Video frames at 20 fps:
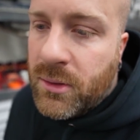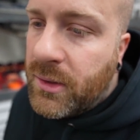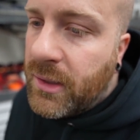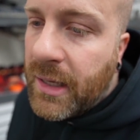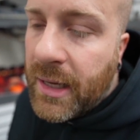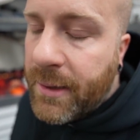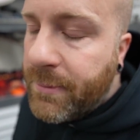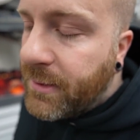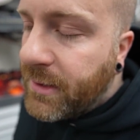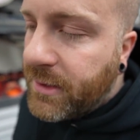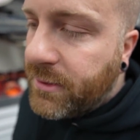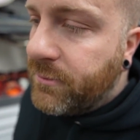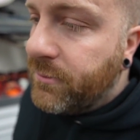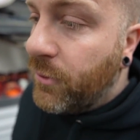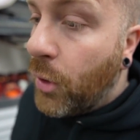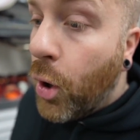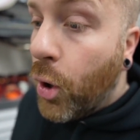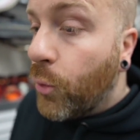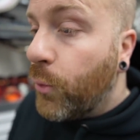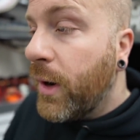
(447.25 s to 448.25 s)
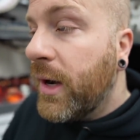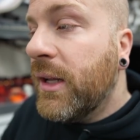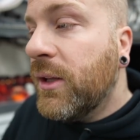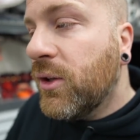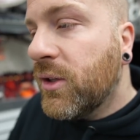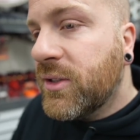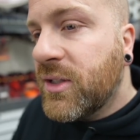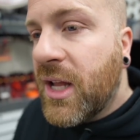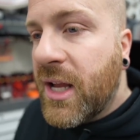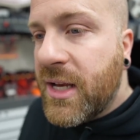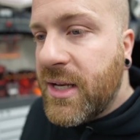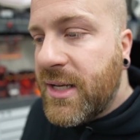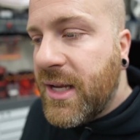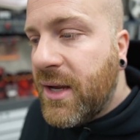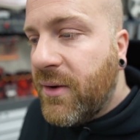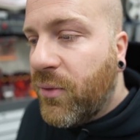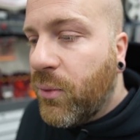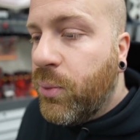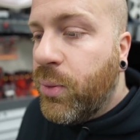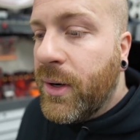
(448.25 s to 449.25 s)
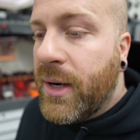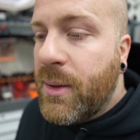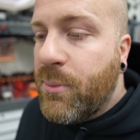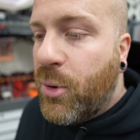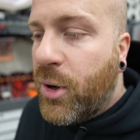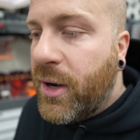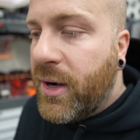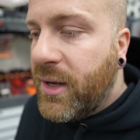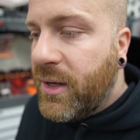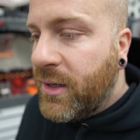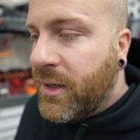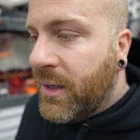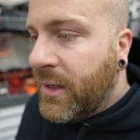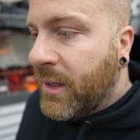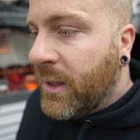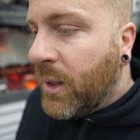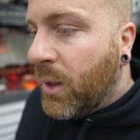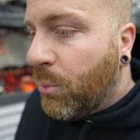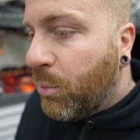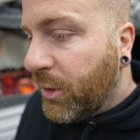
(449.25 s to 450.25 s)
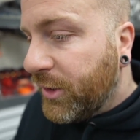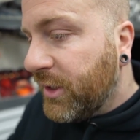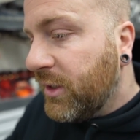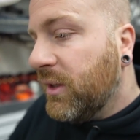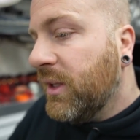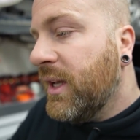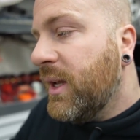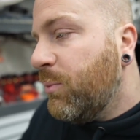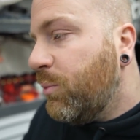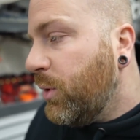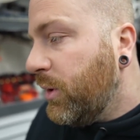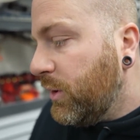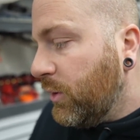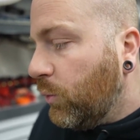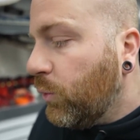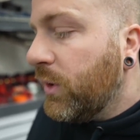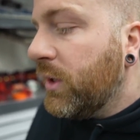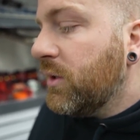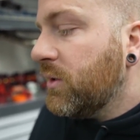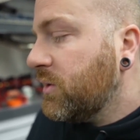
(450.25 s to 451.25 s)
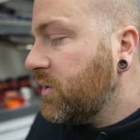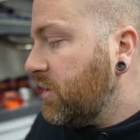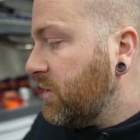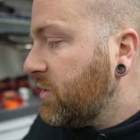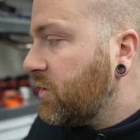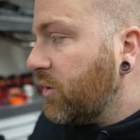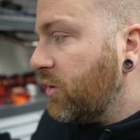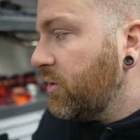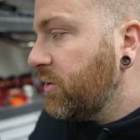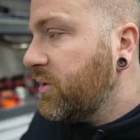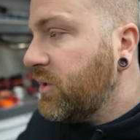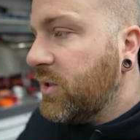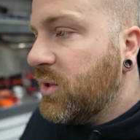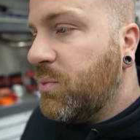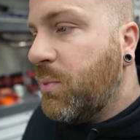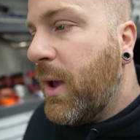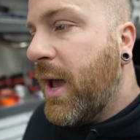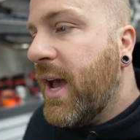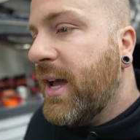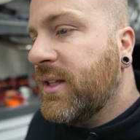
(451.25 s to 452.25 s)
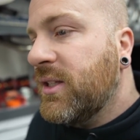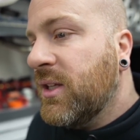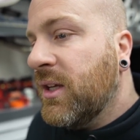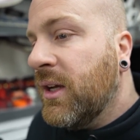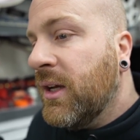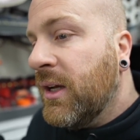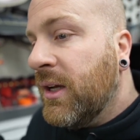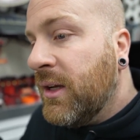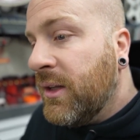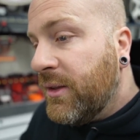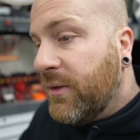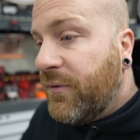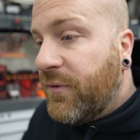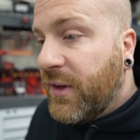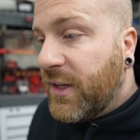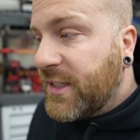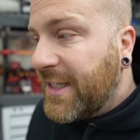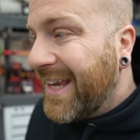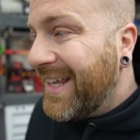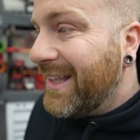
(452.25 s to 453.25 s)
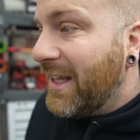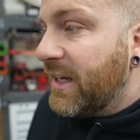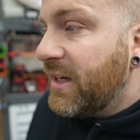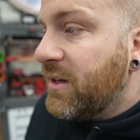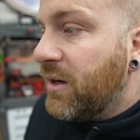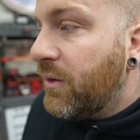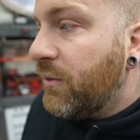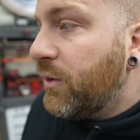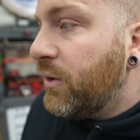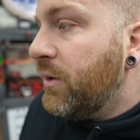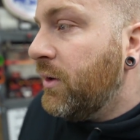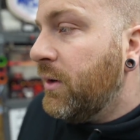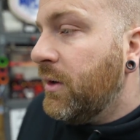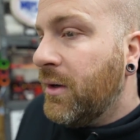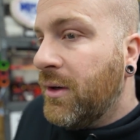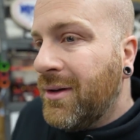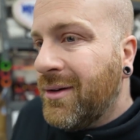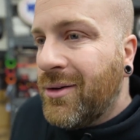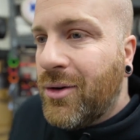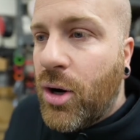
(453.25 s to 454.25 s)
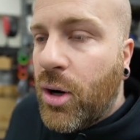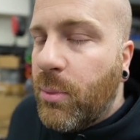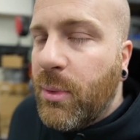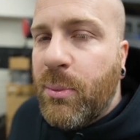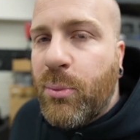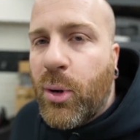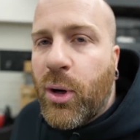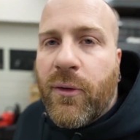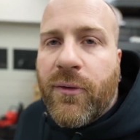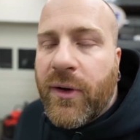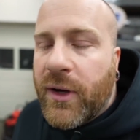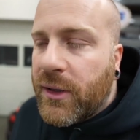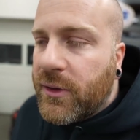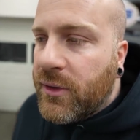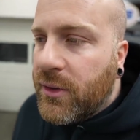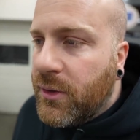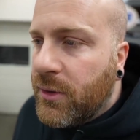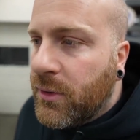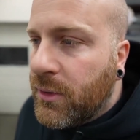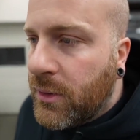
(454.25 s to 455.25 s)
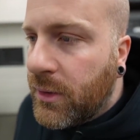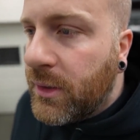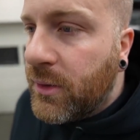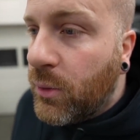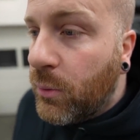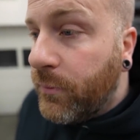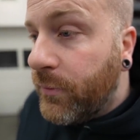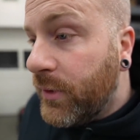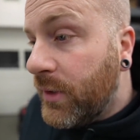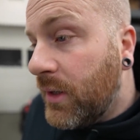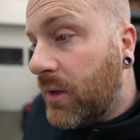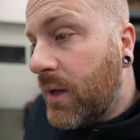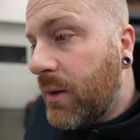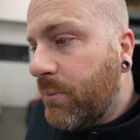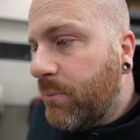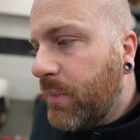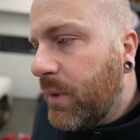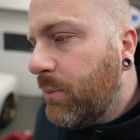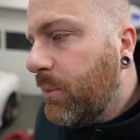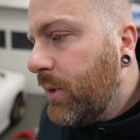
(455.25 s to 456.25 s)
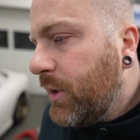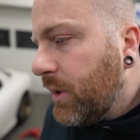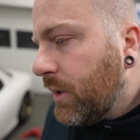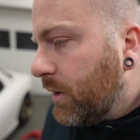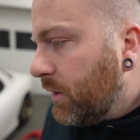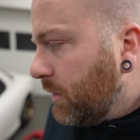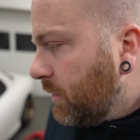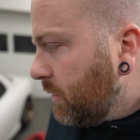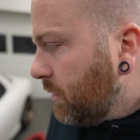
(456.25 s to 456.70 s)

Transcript: I mean, already looks night and day from when I bought it, but the lip, the wheels, the skirts, the spats, the fixed headlight cover, car will be perfect. And hopefully that'll happen by Monday.